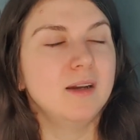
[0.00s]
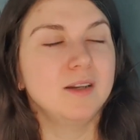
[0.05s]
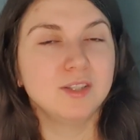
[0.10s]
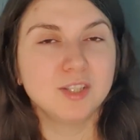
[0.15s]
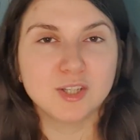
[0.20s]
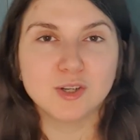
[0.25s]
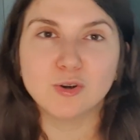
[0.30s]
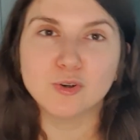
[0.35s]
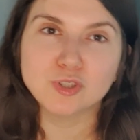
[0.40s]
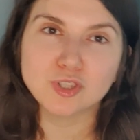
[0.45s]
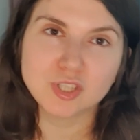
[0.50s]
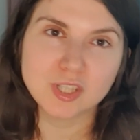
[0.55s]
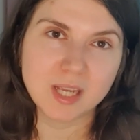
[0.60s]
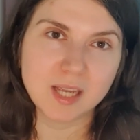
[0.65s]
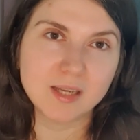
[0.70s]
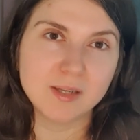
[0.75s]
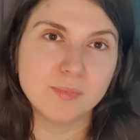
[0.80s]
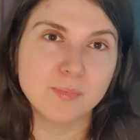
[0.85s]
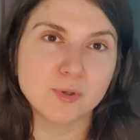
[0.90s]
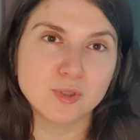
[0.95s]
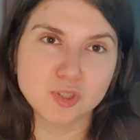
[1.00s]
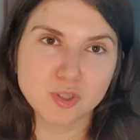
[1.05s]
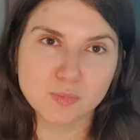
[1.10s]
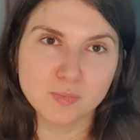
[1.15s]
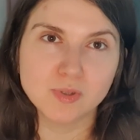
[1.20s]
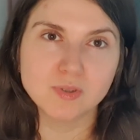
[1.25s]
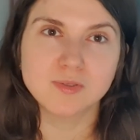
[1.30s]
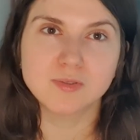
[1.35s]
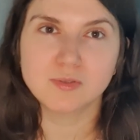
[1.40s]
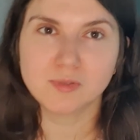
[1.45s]
negotiate
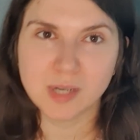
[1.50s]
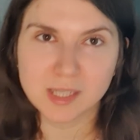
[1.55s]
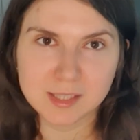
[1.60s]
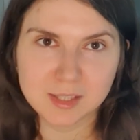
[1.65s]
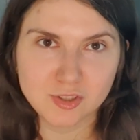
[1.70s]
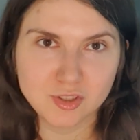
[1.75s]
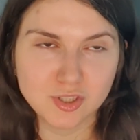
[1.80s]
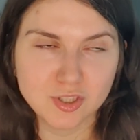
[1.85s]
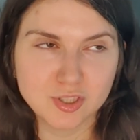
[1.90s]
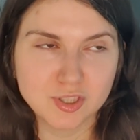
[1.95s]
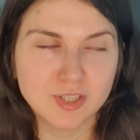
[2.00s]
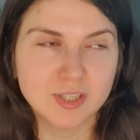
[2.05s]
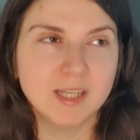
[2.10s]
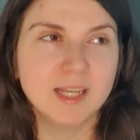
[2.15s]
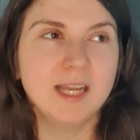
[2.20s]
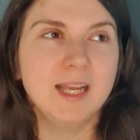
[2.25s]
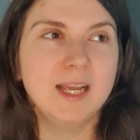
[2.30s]
possible strategies.